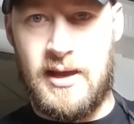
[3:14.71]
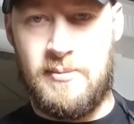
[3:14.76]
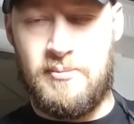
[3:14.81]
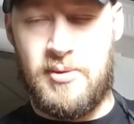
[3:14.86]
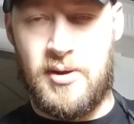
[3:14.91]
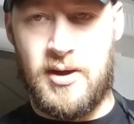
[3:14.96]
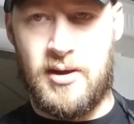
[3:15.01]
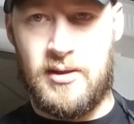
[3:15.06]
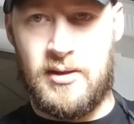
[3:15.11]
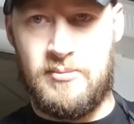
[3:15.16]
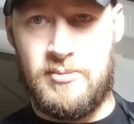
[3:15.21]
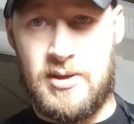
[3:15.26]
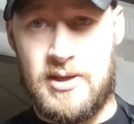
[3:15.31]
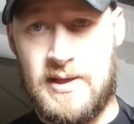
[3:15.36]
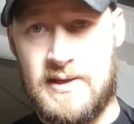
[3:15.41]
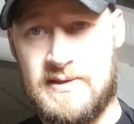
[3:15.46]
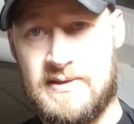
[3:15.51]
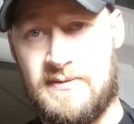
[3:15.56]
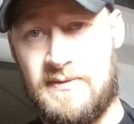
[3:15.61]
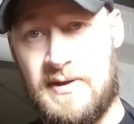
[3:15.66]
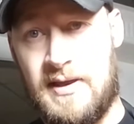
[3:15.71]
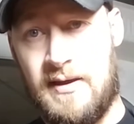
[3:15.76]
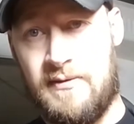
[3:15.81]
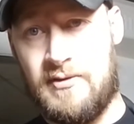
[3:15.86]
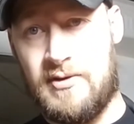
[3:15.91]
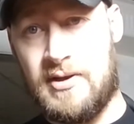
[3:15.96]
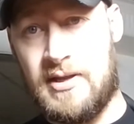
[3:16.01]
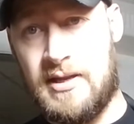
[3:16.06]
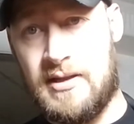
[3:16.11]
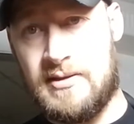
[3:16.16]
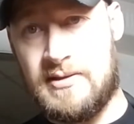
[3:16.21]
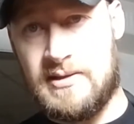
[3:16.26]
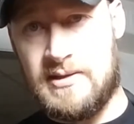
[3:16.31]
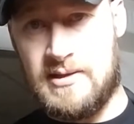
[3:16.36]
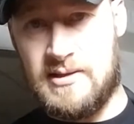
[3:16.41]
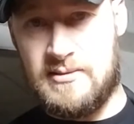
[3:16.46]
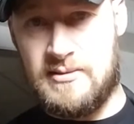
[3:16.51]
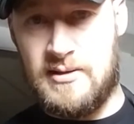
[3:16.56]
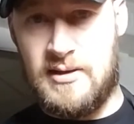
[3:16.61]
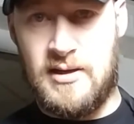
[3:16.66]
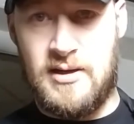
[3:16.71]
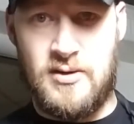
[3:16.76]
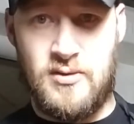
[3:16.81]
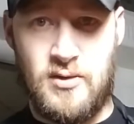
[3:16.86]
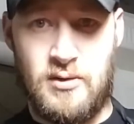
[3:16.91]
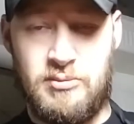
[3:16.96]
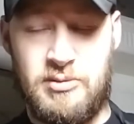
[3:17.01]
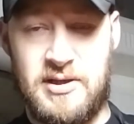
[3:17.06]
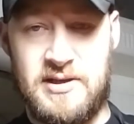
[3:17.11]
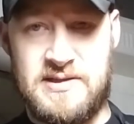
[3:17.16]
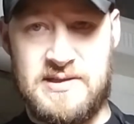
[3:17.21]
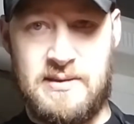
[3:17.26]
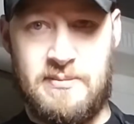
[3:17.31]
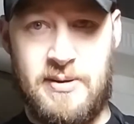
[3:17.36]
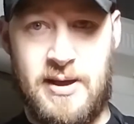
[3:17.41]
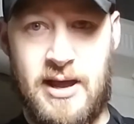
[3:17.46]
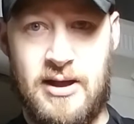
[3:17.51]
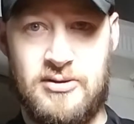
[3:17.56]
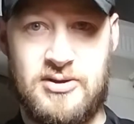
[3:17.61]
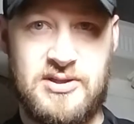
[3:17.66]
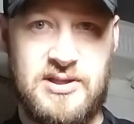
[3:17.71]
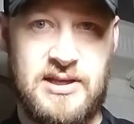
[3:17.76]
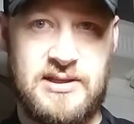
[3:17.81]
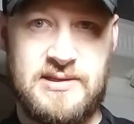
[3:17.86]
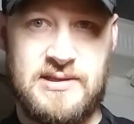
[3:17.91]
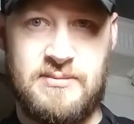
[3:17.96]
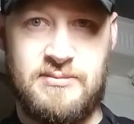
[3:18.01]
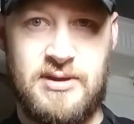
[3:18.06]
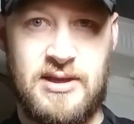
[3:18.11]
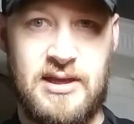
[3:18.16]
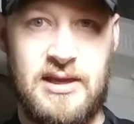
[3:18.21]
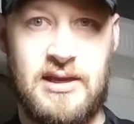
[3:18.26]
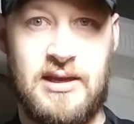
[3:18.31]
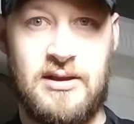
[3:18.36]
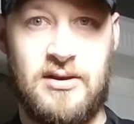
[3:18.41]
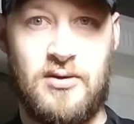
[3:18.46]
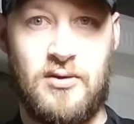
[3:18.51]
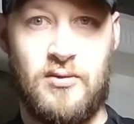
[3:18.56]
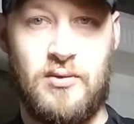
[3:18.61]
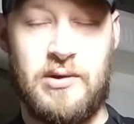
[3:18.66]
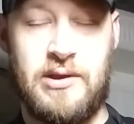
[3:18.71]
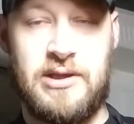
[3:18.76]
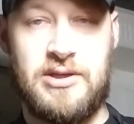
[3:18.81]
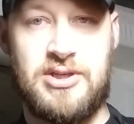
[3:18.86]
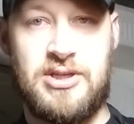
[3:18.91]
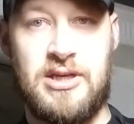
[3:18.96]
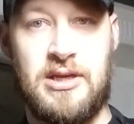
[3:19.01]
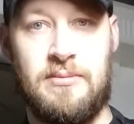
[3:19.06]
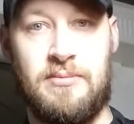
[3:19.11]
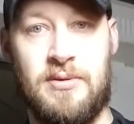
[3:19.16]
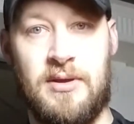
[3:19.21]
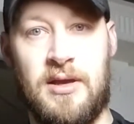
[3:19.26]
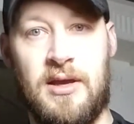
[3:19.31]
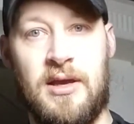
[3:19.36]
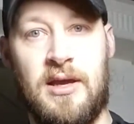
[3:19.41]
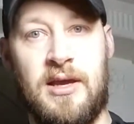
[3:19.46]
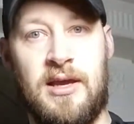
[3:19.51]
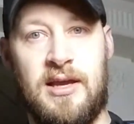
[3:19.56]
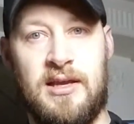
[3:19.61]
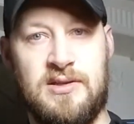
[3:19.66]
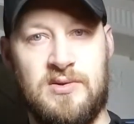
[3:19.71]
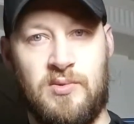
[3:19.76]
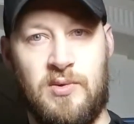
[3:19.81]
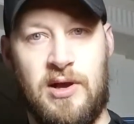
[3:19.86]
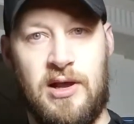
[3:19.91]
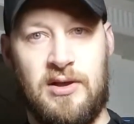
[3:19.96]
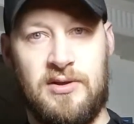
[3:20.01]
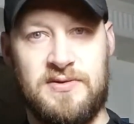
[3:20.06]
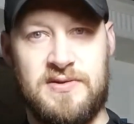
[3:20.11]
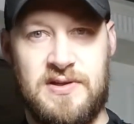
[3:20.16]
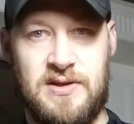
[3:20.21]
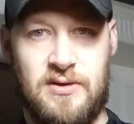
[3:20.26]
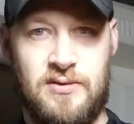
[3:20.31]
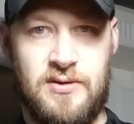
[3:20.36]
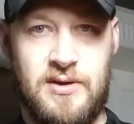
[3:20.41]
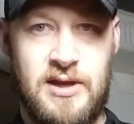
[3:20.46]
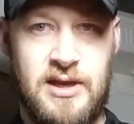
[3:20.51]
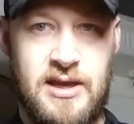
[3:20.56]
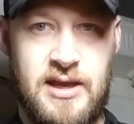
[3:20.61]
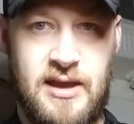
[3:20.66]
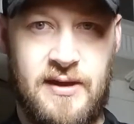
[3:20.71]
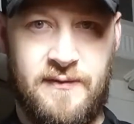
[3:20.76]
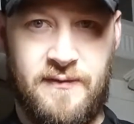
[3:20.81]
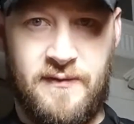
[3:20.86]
partly because if he ever needed to replace the pouch, that's something he could do really cheap as well. So if